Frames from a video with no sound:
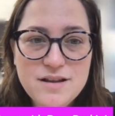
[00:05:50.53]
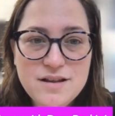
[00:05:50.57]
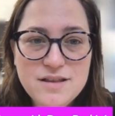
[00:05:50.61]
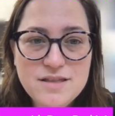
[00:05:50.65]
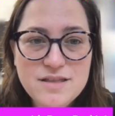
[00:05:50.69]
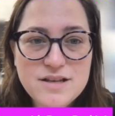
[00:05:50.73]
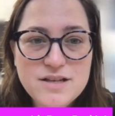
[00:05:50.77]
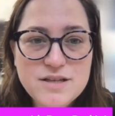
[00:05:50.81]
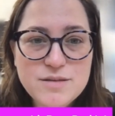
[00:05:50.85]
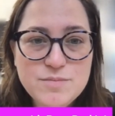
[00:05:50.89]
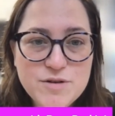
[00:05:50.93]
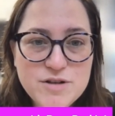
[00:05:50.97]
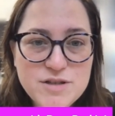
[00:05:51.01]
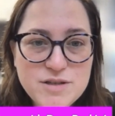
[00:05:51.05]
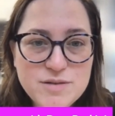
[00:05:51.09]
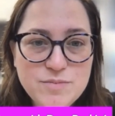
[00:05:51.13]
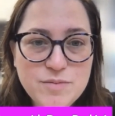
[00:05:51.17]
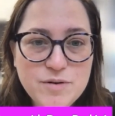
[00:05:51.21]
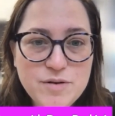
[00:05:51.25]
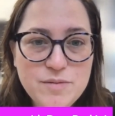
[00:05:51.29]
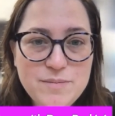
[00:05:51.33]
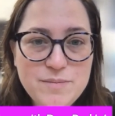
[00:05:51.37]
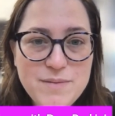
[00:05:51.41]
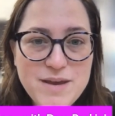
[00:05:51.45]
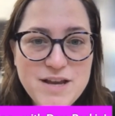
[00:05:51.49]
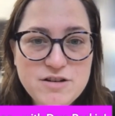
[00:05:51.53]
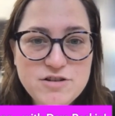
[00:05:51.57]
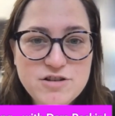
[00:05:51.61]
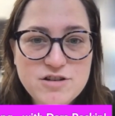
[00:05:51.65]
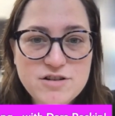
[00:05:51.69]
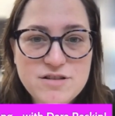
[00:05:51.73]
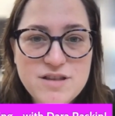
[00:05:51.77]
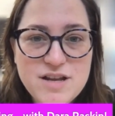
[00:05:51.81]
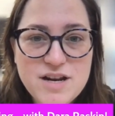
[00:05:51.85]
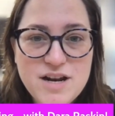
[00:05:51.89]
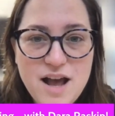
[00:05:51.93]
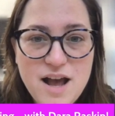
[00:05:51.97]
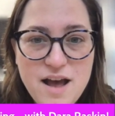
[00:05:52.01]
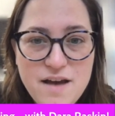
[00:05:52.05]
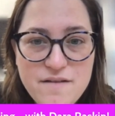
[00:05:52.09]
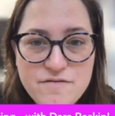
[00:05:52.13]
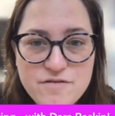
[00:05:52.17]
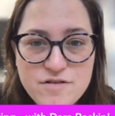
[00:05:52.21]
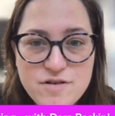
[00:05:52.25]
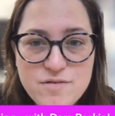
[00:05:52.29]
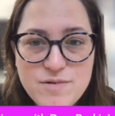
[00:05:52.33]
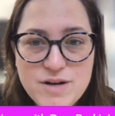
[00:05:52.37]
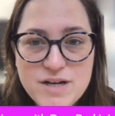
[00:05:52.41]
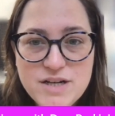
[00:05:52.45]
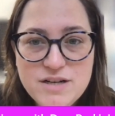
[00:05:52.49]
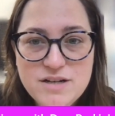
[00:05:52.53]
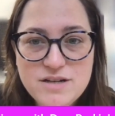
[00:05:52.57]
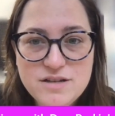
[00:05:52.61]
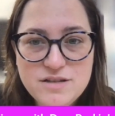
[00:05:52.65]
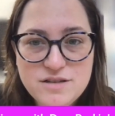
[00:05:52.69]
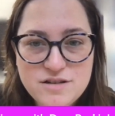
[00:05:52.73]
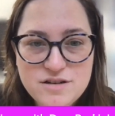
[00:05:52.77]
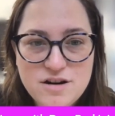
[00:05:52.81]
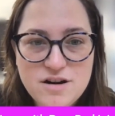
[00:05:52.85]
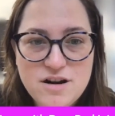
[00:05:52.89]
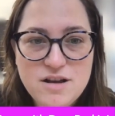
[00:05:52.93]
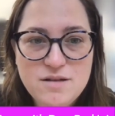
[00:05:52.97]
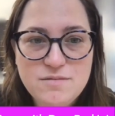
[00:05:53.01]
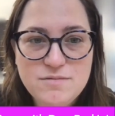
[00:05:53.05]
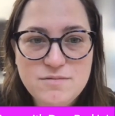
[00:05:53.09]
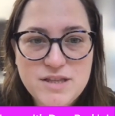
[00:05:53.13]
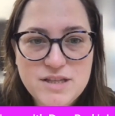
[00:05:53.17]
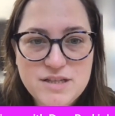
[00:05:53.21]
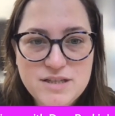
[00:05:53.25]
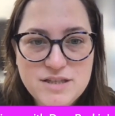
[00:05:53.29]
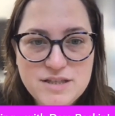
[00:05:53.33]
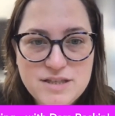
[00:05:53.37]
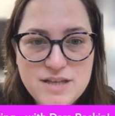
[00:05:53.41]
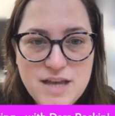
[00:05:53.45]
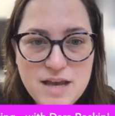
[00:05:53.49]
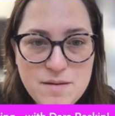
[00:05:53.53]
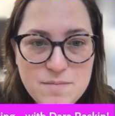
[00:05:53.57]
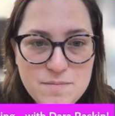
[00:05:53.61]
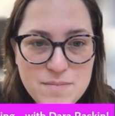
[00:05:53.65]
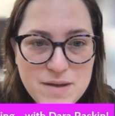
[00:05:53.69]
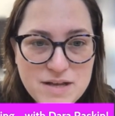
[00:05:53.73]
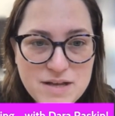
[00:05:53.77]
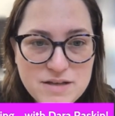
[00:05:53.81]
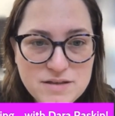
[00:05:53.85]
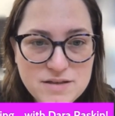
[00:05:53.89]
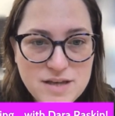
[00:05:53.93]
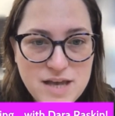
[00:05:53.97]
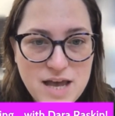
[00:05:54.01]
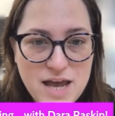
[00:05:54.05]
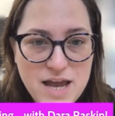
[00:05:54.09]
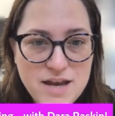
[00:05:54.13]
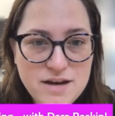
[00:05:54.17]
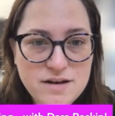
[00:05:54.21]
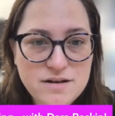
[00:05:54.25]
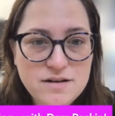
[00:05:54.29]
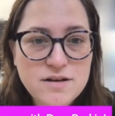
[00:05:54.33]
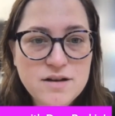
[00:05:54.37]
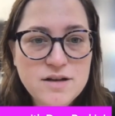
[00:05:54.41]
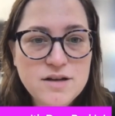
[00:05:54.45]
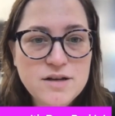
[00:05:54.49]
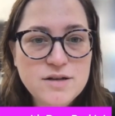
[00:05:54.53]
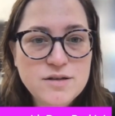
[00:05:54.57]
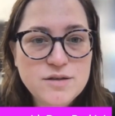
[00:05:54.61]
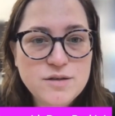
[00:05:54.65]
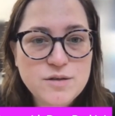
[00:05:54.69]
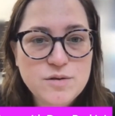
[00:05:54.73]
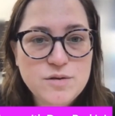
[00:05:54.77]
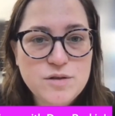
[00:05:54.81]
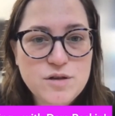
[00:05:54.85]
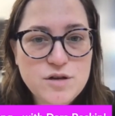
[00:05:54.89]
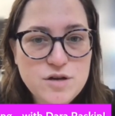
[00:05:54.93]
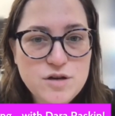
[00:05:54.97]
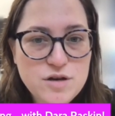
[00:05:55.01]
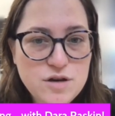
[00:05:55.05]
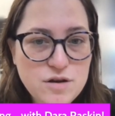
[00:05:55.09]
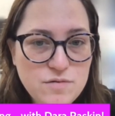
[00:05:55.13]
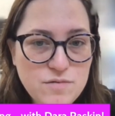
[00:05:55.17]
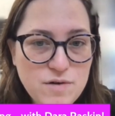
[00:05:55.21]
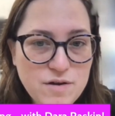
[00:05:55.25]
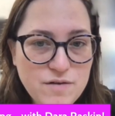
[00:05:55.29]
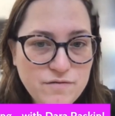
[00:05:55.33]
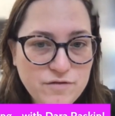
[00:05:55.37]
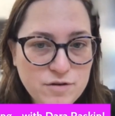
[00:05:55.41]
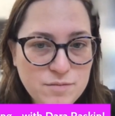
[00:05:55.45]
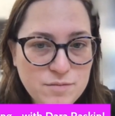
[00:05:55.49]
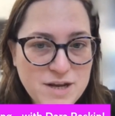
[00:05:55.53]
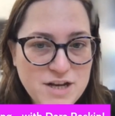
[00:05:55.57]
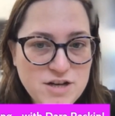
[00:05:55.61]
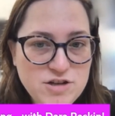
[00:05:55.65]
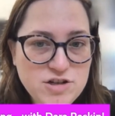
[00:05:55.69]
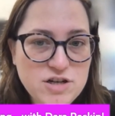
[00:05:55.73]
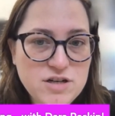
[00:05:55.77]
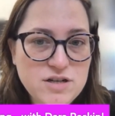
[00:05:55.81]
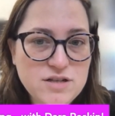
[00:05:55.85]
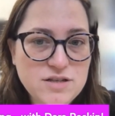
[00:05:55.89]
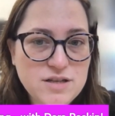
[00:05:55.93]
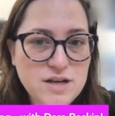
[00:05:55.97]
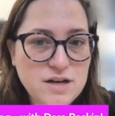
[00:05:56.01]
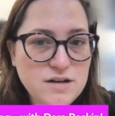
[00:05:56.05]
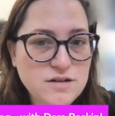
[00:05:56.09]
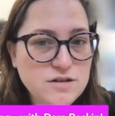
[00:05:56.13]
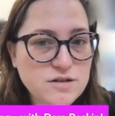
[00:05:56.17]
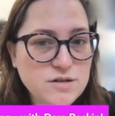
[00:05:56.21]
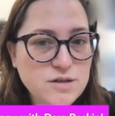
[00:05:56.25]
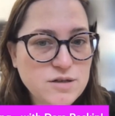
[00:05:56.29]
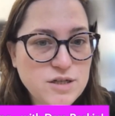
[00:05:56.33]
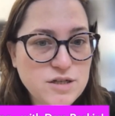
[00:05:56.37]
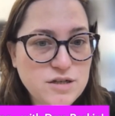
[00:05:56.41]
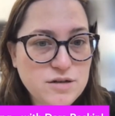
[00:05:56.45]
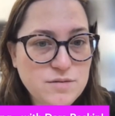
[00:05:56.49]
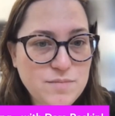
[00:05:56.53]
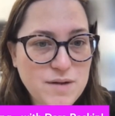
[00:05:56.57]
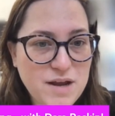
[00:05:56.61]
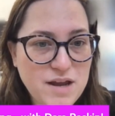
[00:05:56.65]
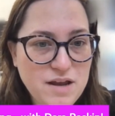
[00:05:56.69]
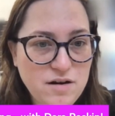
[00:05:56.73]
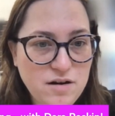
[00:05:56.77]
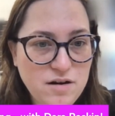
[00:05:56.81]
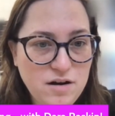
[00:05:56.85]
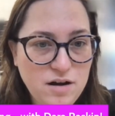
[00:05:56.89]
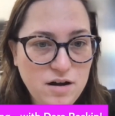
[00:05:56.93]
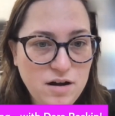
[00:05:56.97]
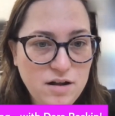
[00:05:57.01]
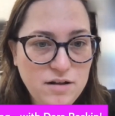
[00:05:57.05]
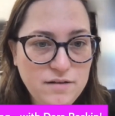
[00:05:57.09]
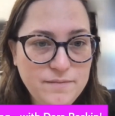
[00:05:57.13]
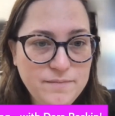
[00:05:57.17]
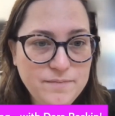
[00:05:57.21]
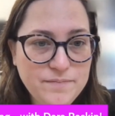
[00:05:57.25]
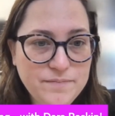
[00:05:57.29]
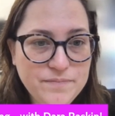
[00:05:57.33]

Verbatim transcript: This principle makes sure that everyone is starting with the same baseline so the new information is understood by all.